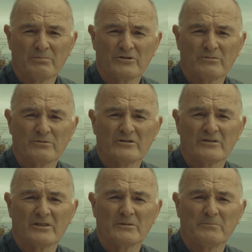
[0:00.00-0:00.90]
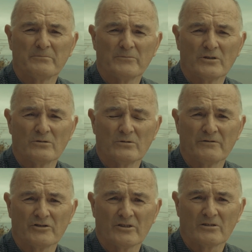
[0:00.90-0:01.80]
which was a good
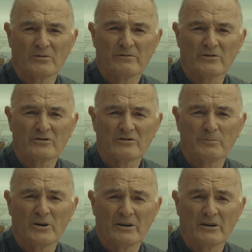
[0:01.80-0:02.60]
fishing ground for us.